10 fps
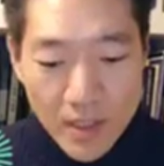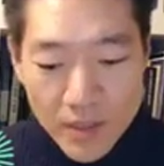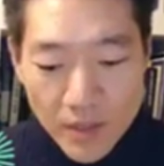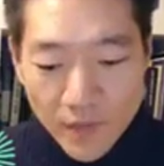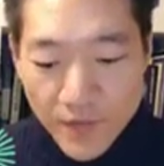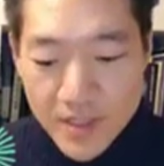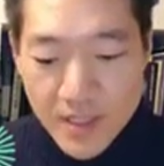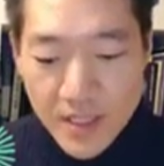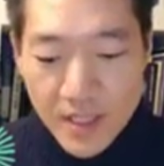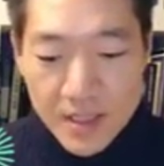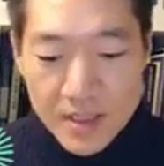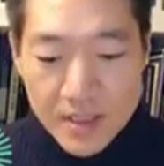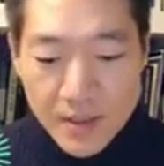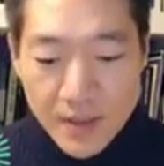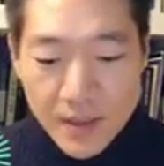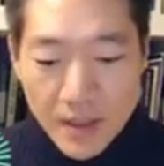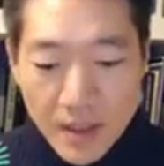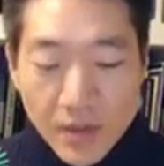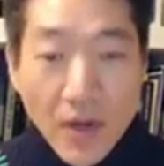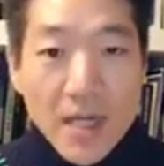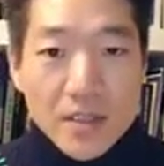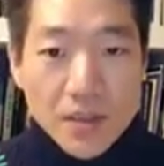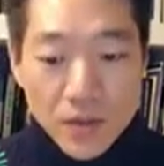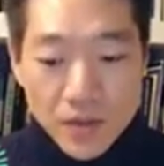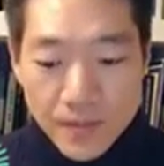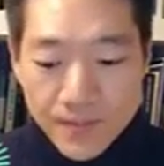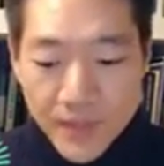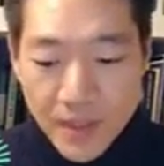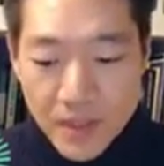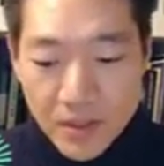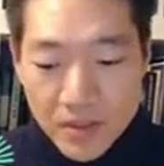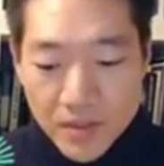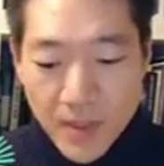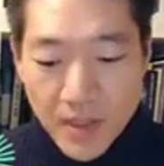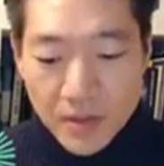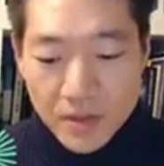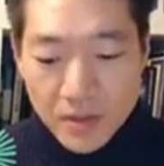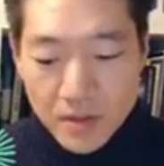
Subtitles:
So the first thing is, in gratitude, he talks about